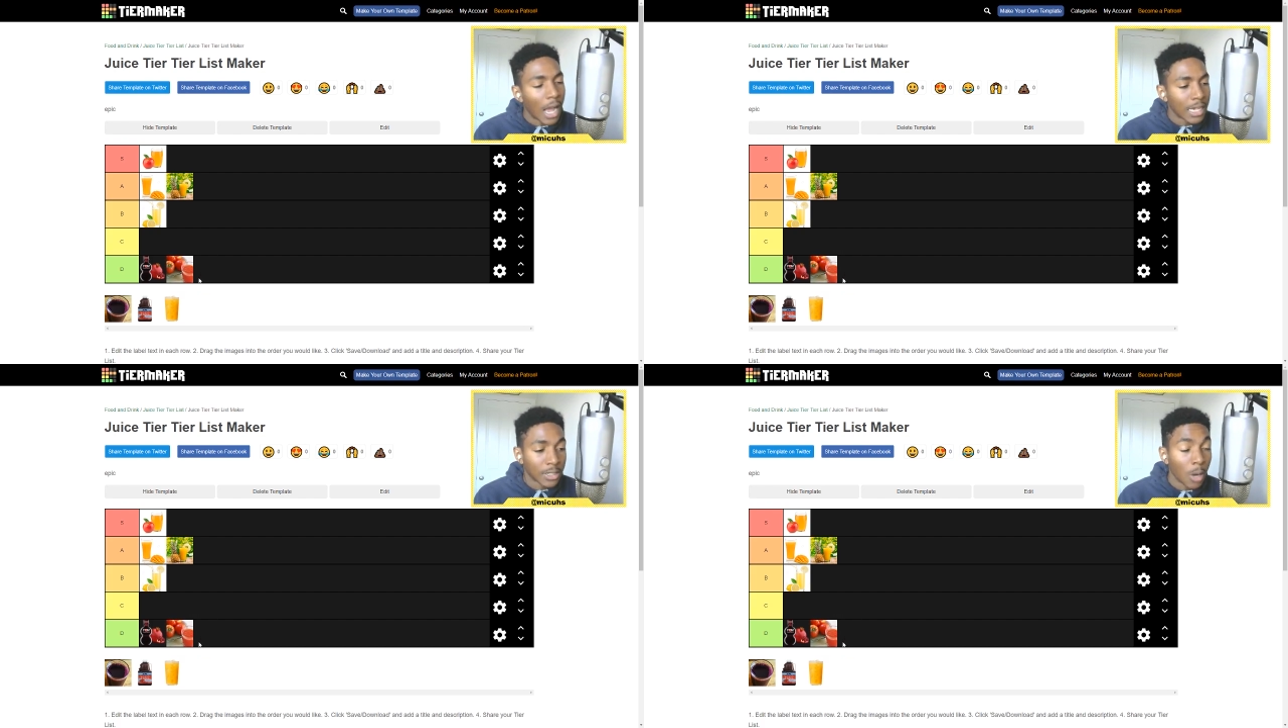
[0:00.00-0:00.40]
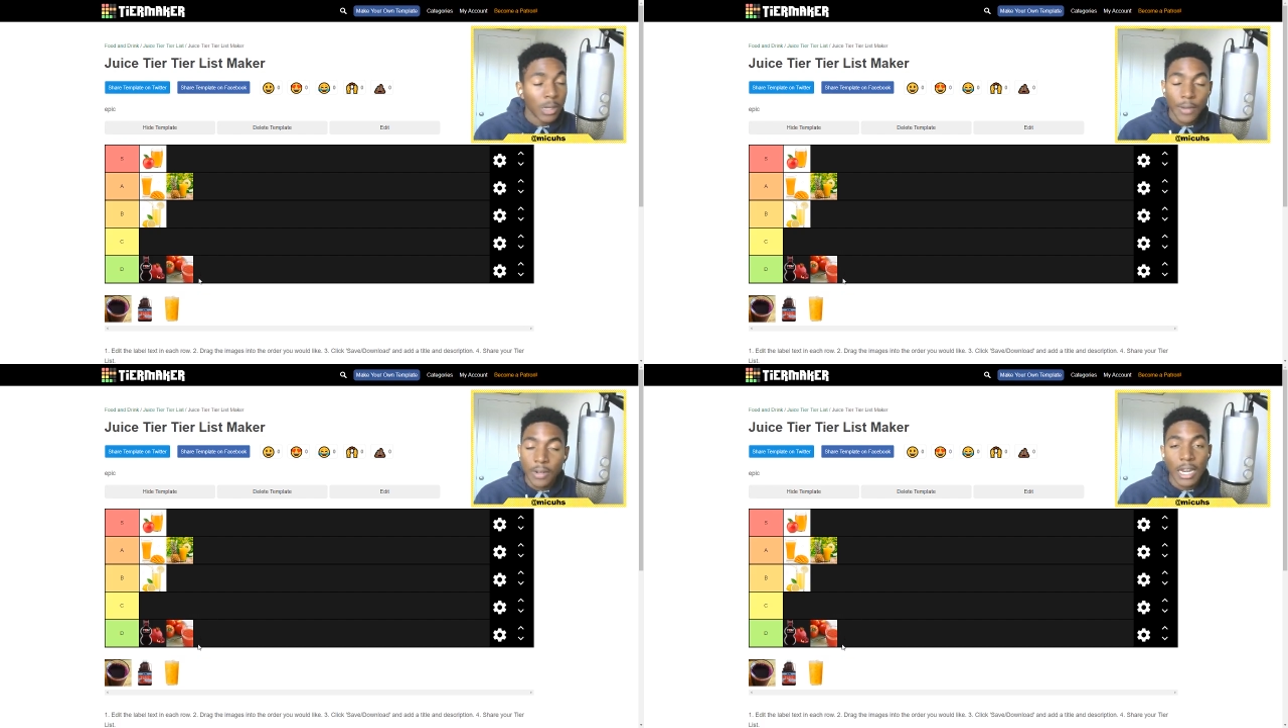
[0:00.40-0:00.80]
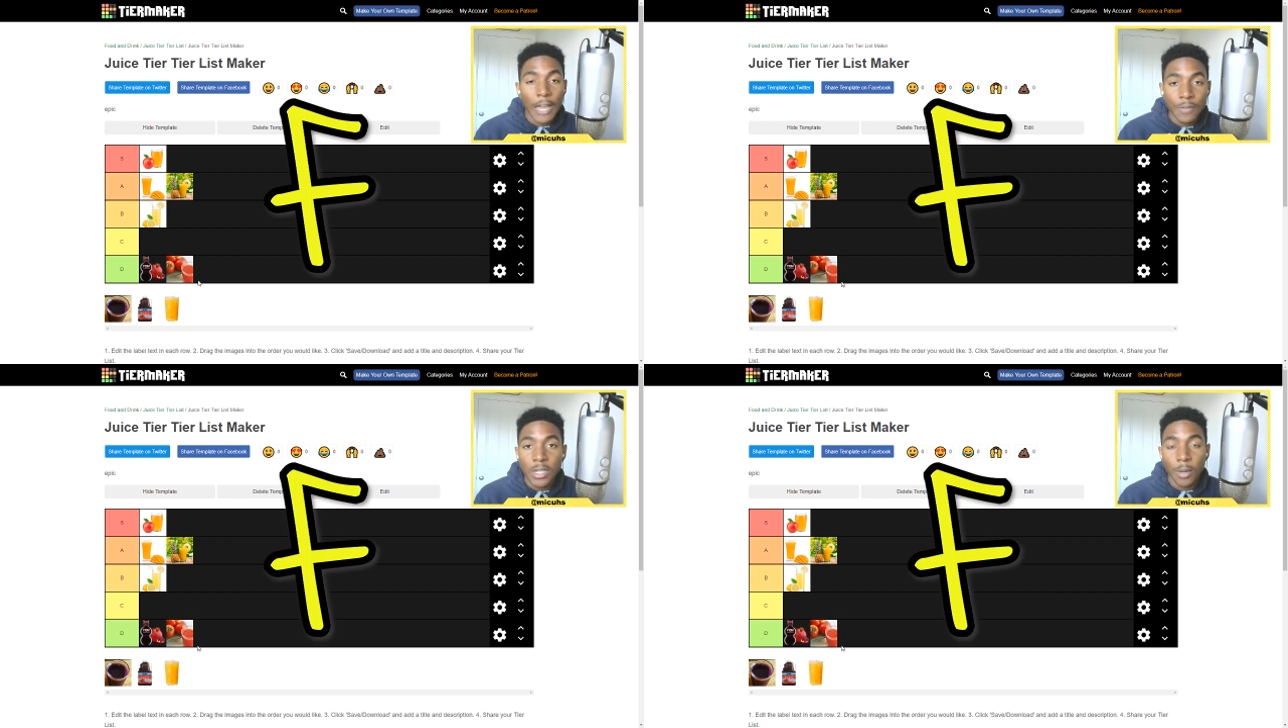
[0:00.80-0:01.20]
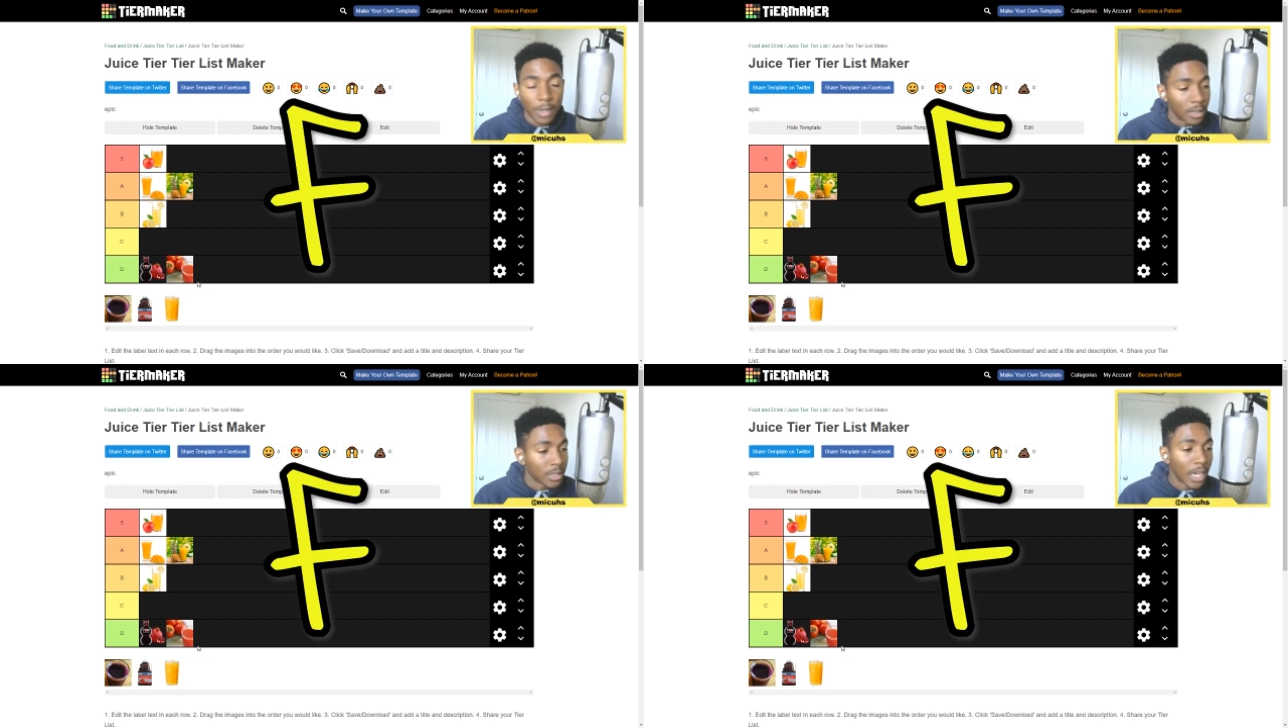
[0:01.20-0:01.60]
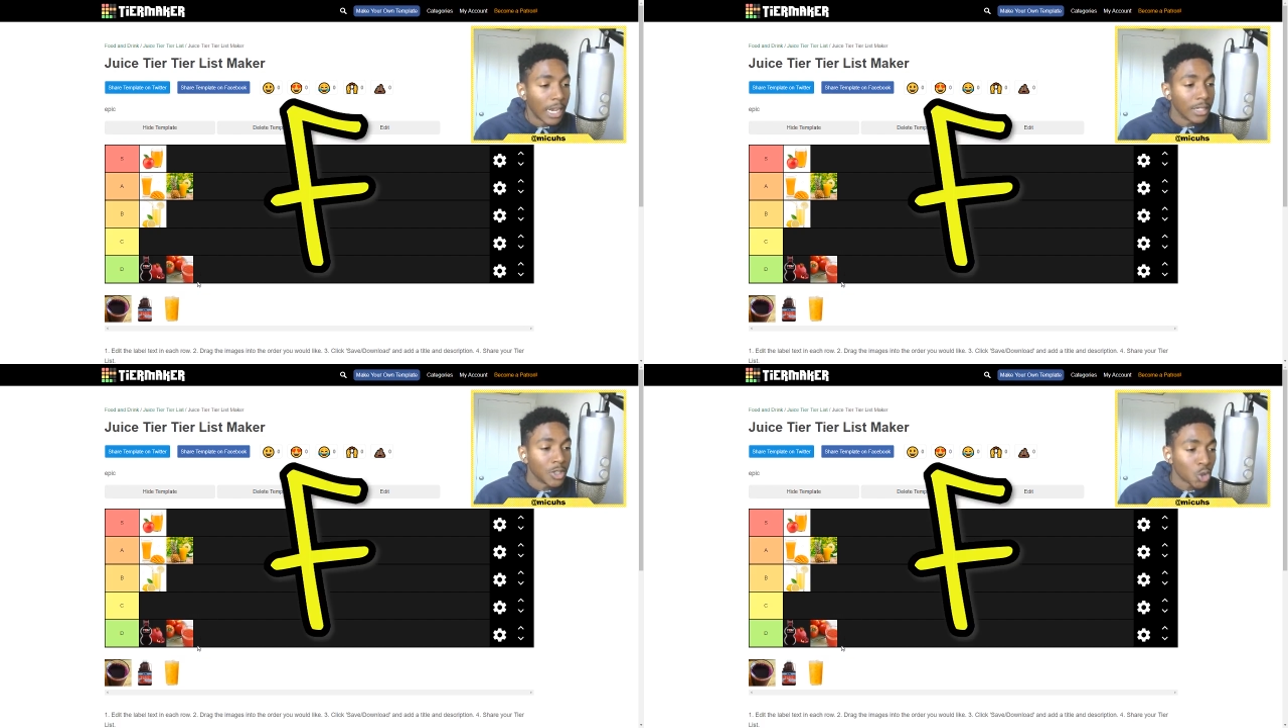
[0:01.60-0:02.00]
Actually, I would give it an F tier because it
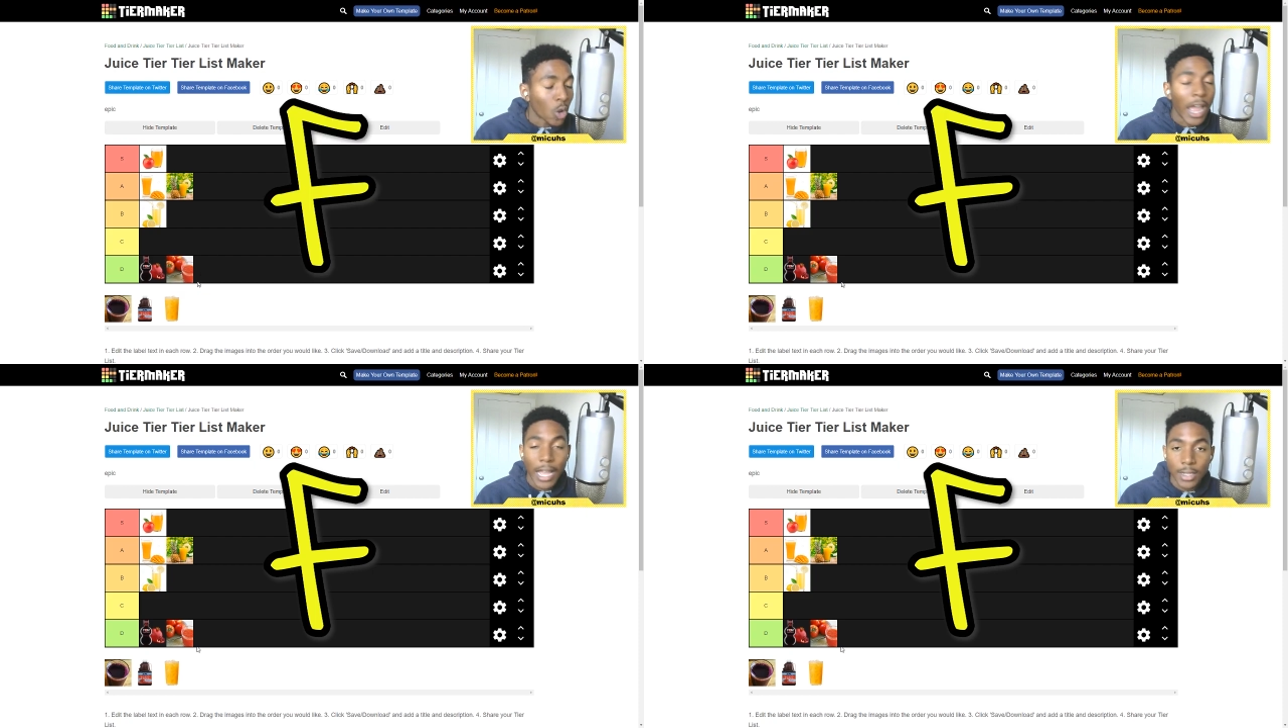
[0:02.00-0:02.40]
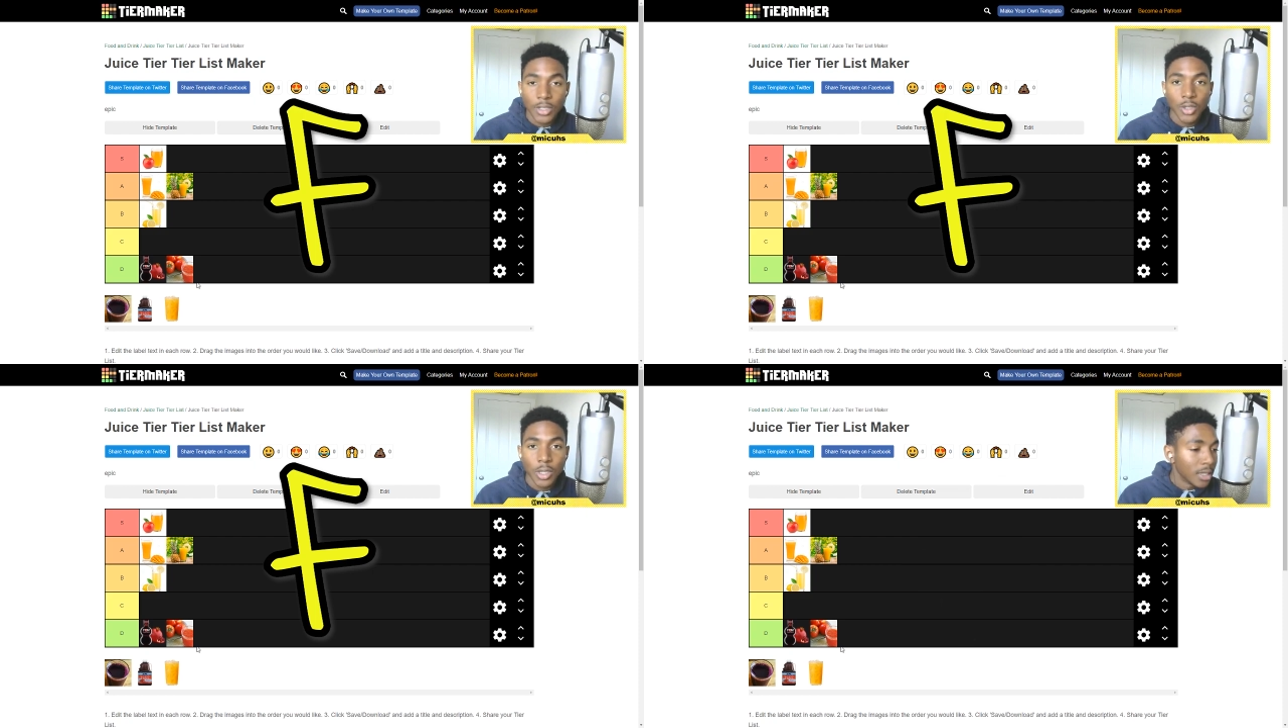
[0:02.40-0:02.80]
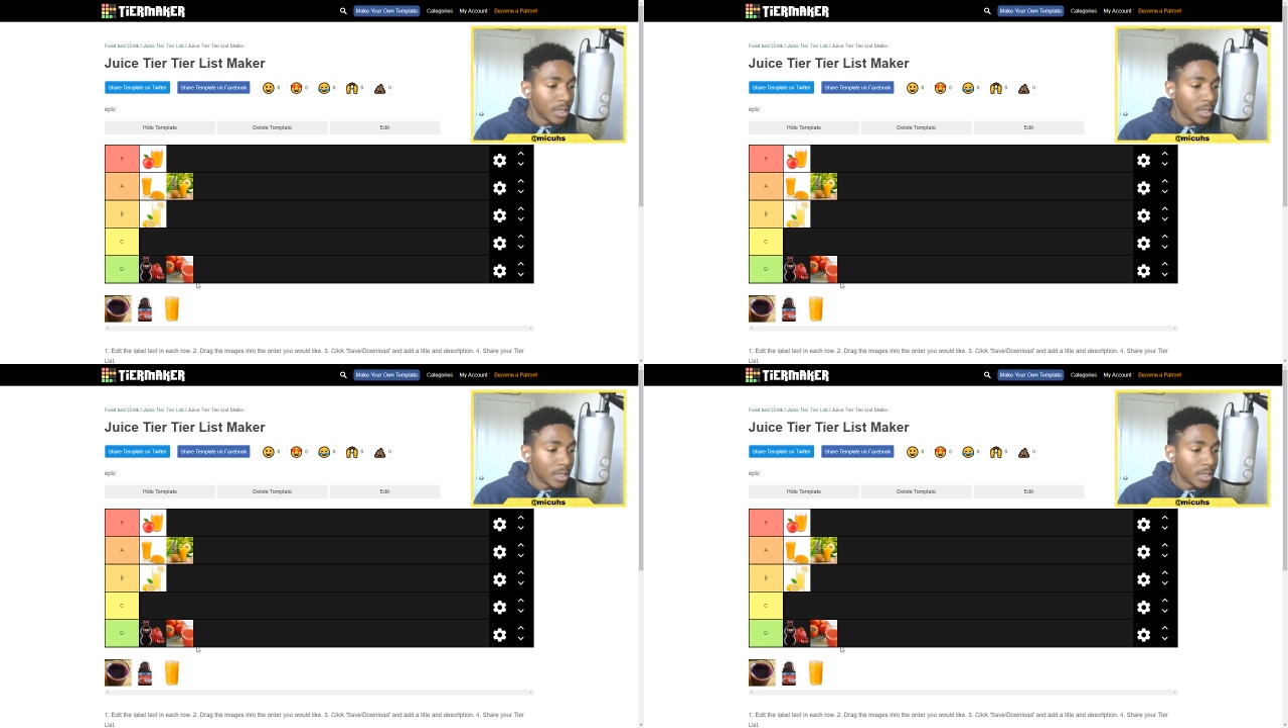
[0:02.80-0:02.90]
is trash.